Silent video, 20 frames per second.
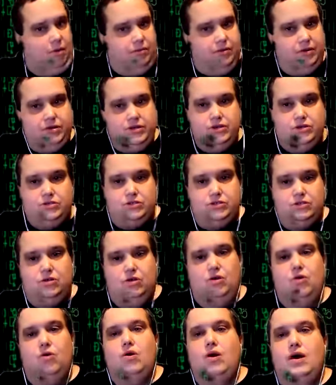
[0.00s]
of years
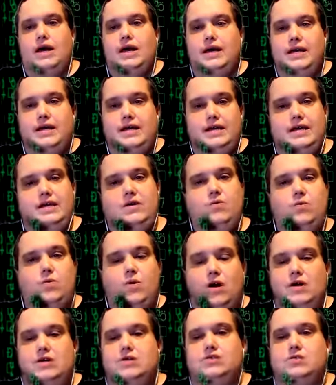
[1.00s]
ago, he
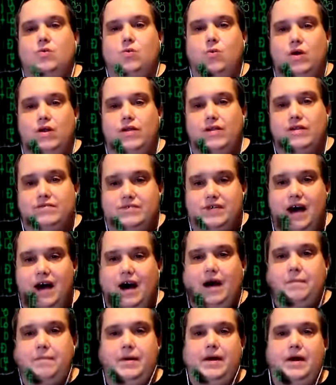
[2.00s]
was one of the
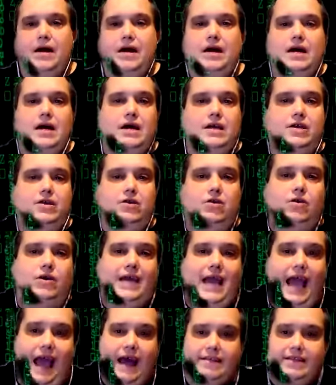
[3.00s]
top, you know,
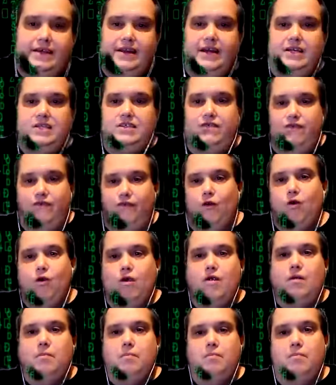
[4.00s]
candidates
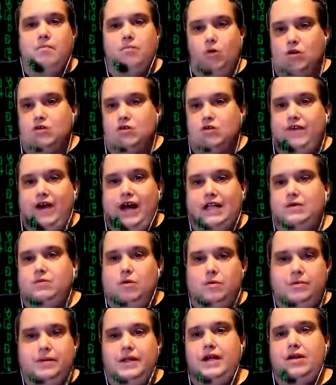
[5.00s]
for most
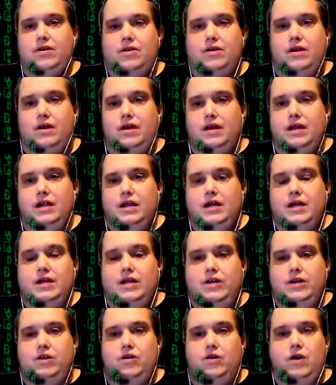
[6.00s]
valuable player,
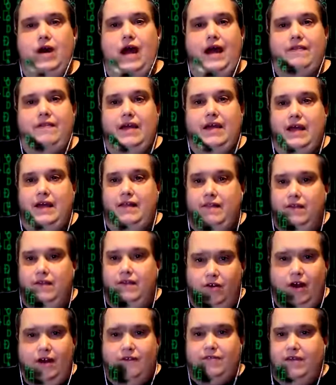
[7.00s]
you know, and
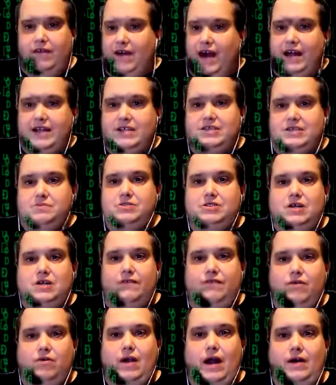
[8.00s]
they've added some
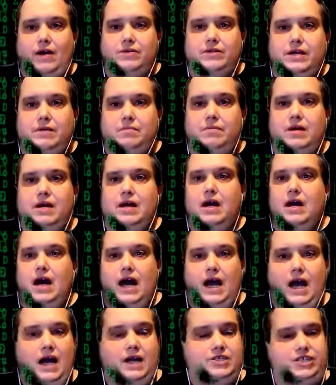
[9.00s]
stuff around him.
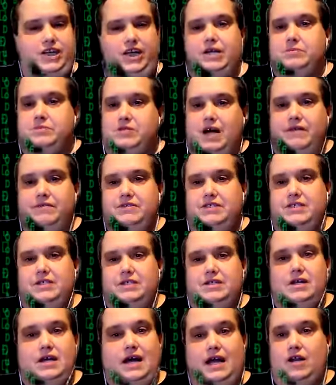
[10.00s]
Jacobs
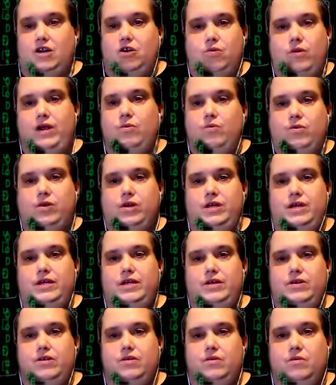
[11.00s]
obviously had a great rookie
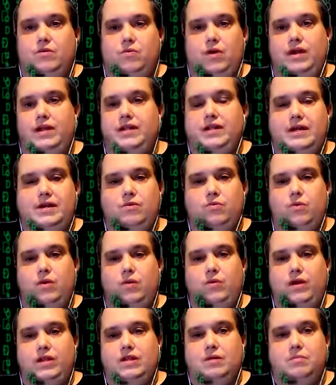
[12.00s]
year
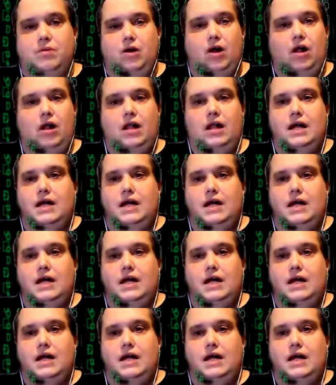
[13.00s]
running the ball.